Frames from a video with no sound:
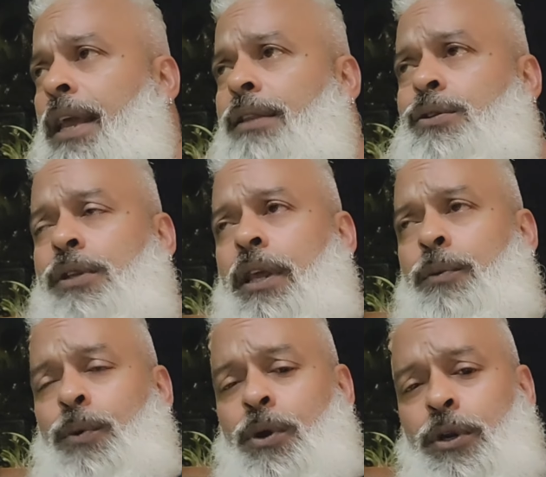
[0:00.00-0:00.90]
and today
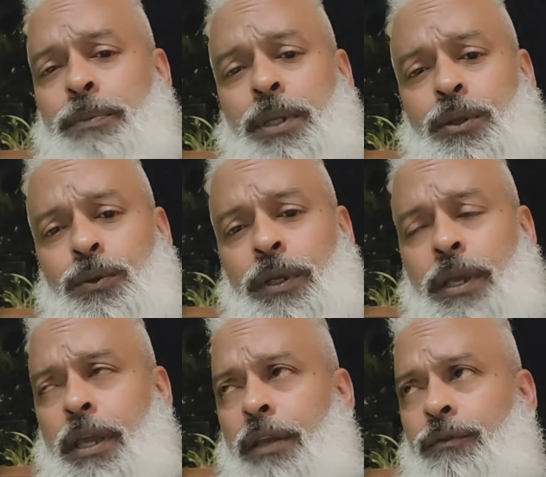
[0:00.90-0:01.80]
we're going to be
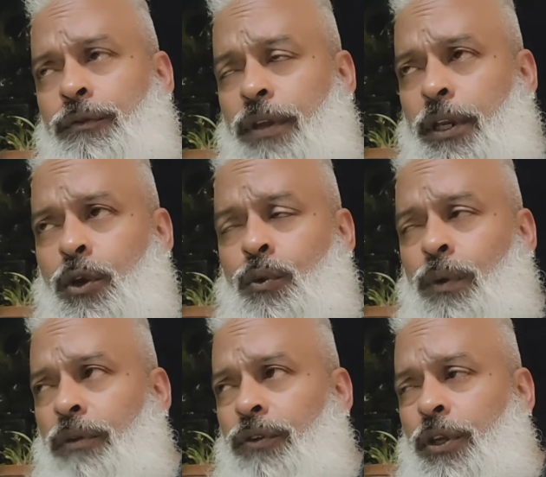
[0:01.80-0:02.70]
doing a video
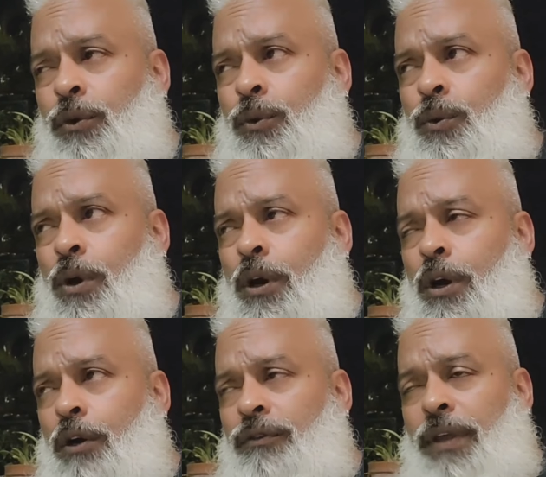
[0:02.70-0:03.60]
review
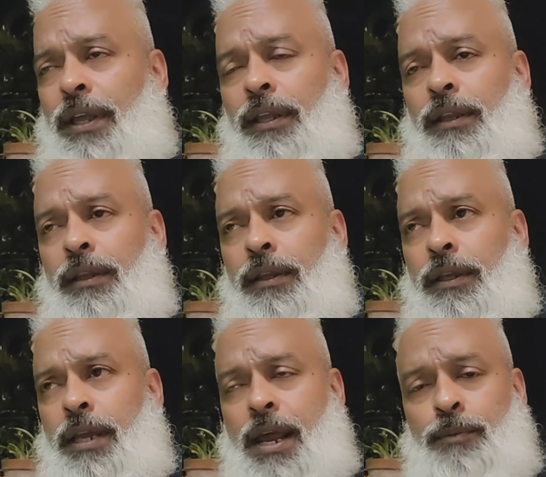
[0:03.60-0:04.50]
of a
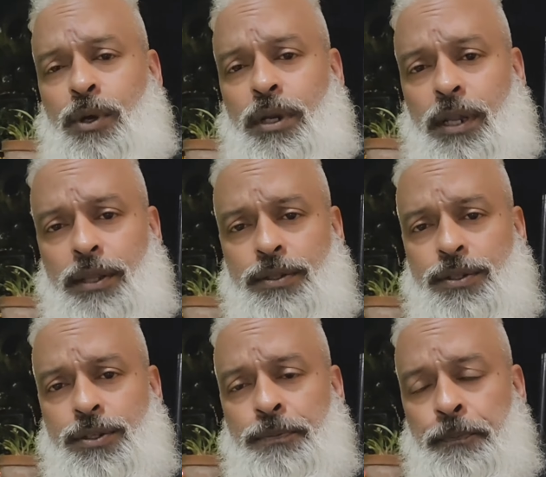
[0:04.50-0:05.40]
camera lens.